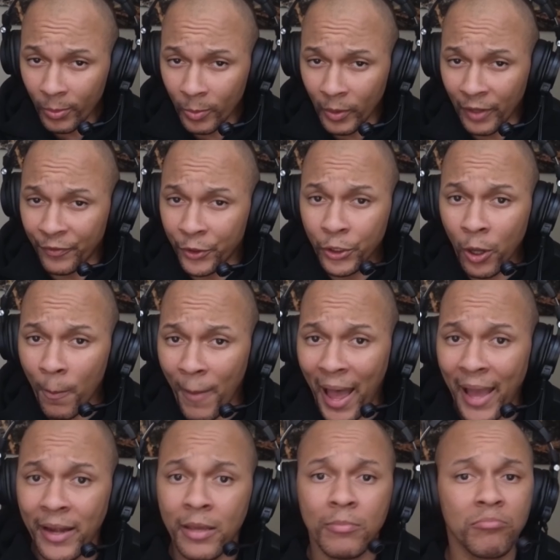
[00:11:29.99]
if you don't
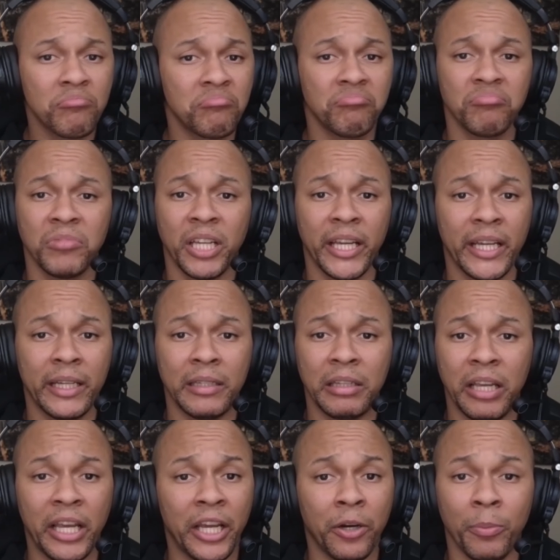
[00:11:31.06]
mind it,
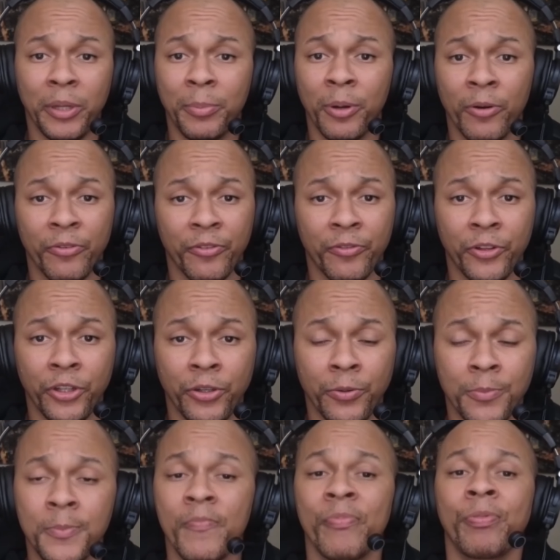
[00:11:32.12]
it'll be perfect for you.
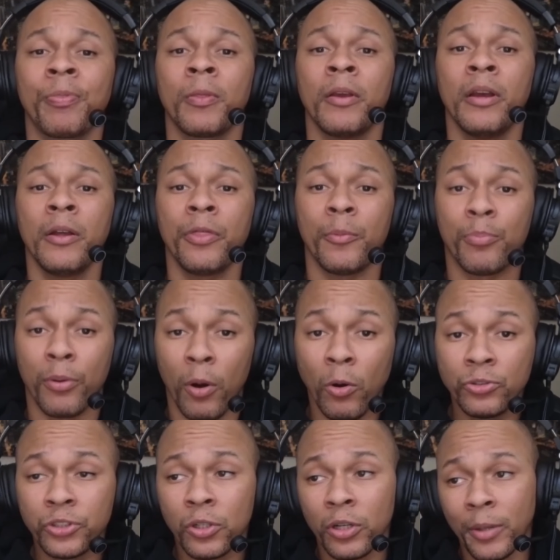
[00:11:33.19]
The
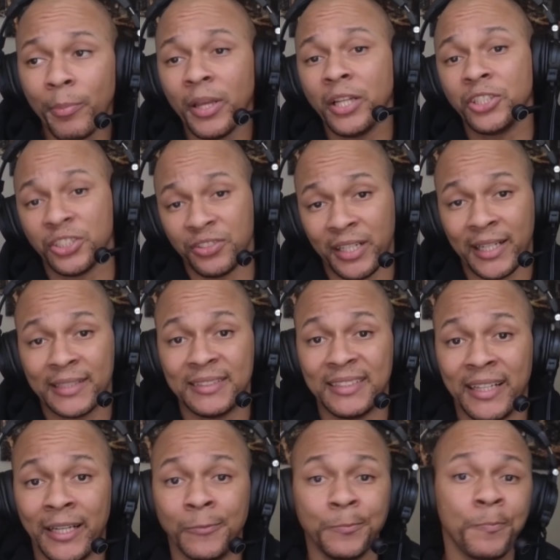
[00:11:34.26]
pros are going to be, just like I
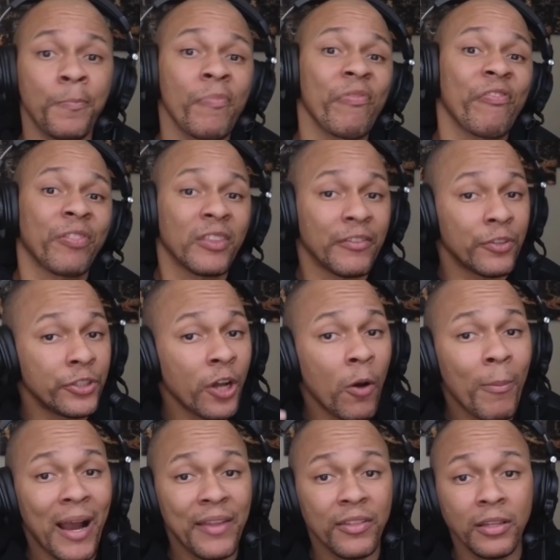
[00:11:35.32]
said, if you don't
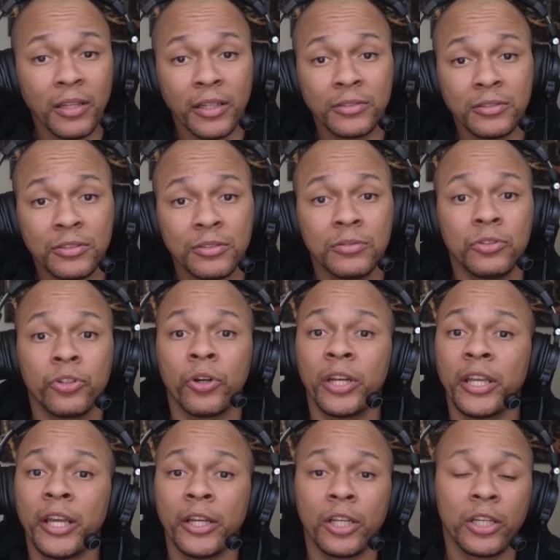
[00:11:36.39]
mind the looks, you're going to
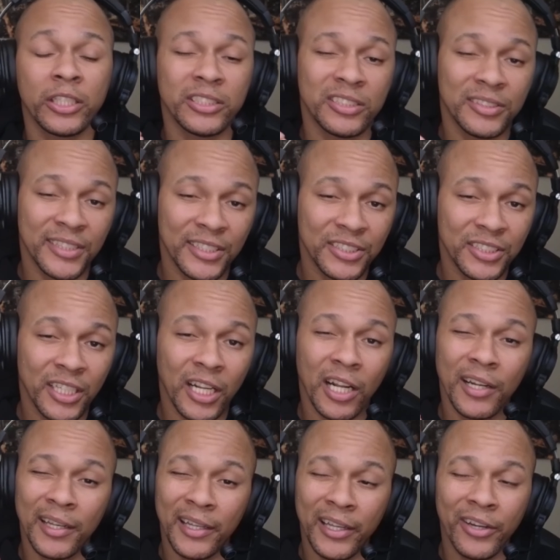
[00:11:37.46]
get consistent,
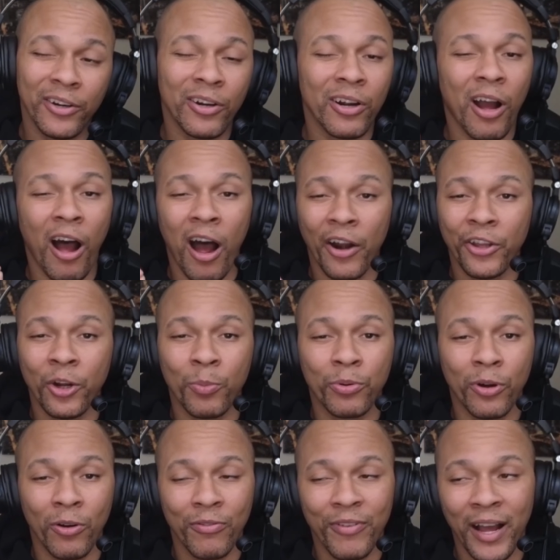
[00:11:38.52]
clear audio
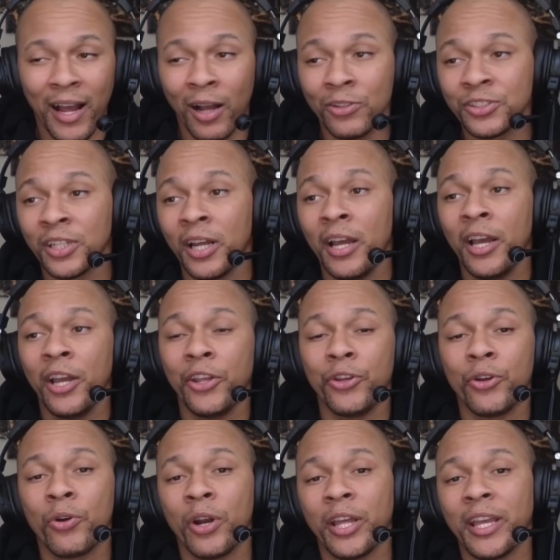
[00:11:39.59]
profiles. You're
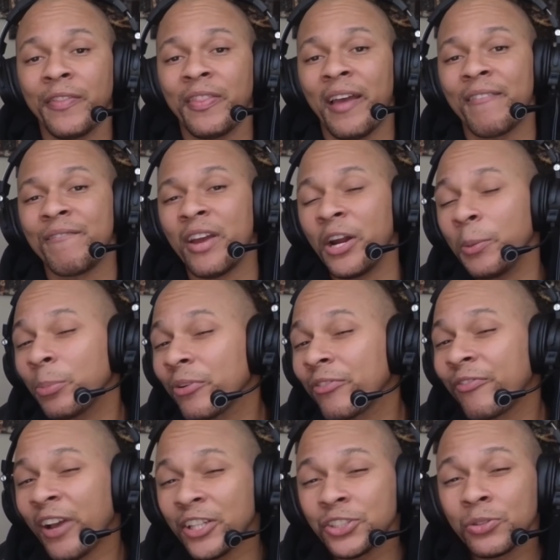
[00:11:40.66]
going to get that very
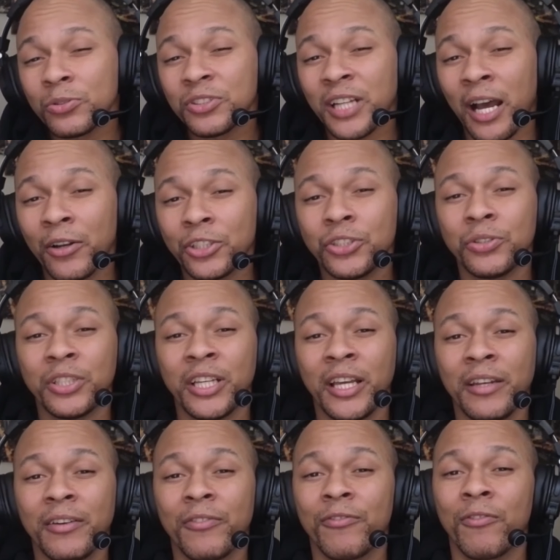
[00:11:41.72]
professional sound that you
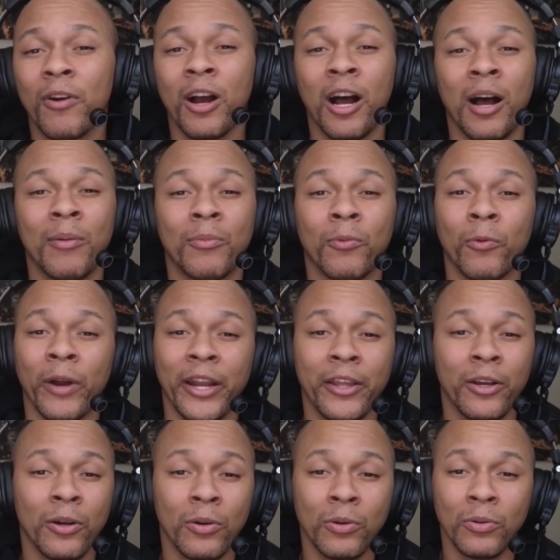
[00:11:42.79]
get from
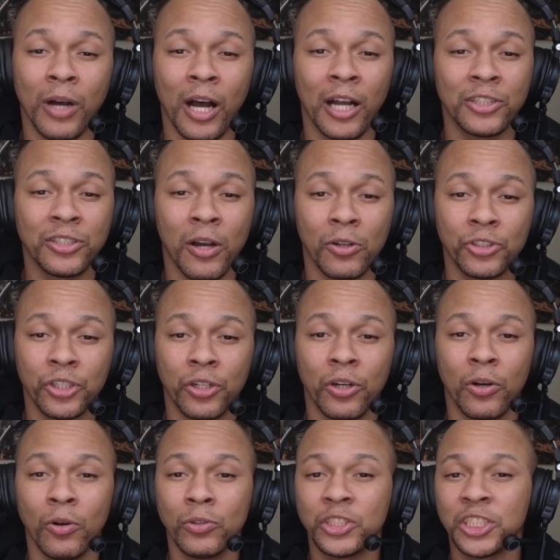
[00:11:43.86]
radio talk show
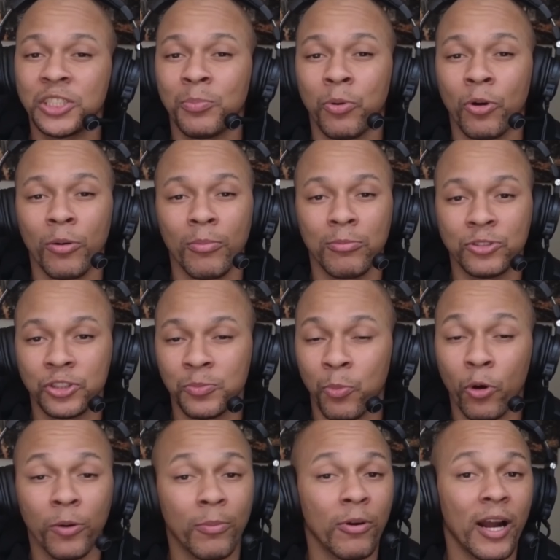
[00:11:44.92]
hosts,
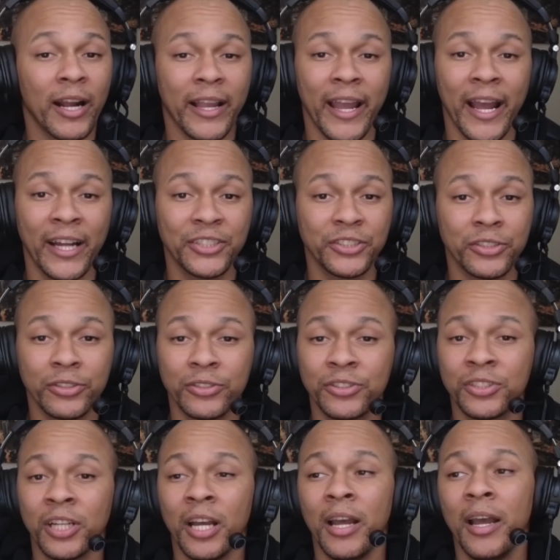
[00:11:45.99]
sport broadcasters,
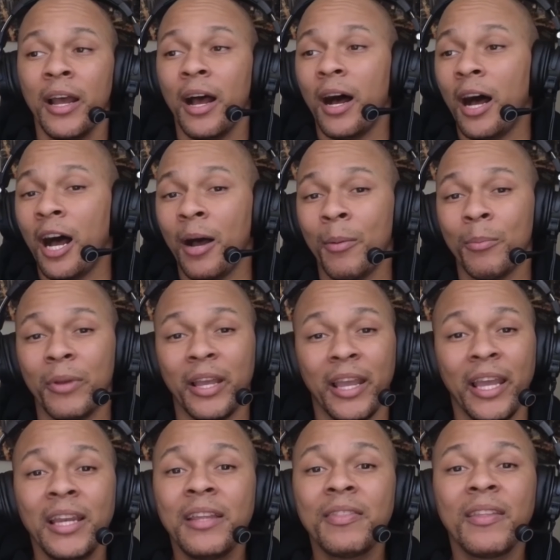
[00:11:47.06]

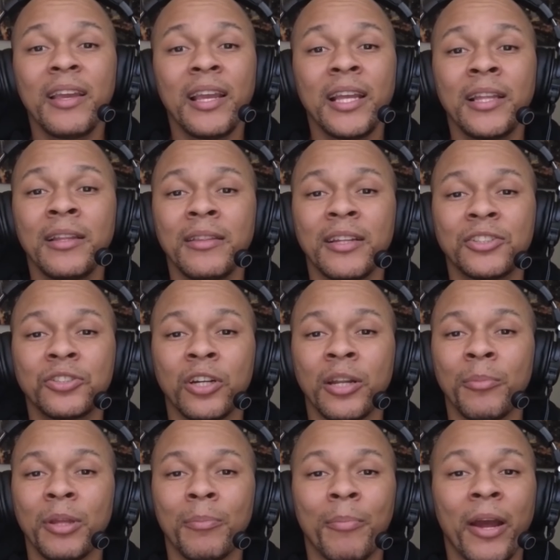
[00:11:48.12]
anything that's going to
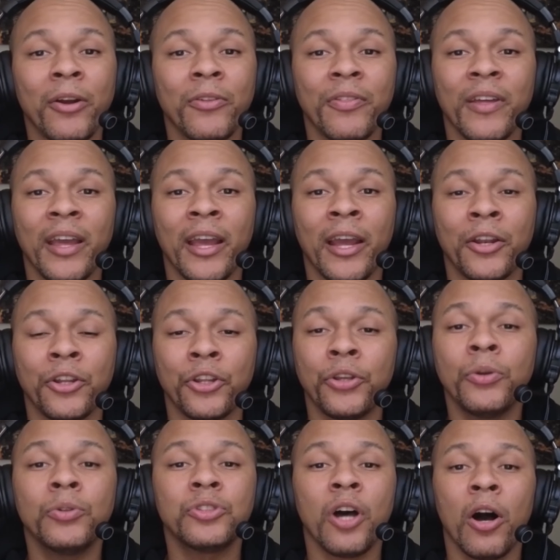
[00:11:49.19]
be better than
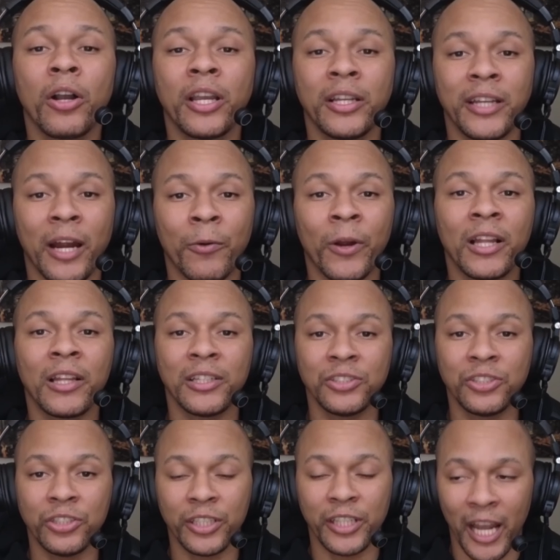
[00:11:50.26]
you talking directly
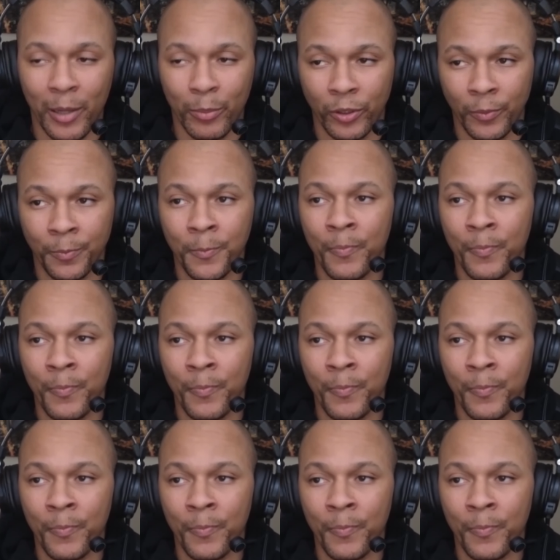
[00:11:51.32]
into your camera.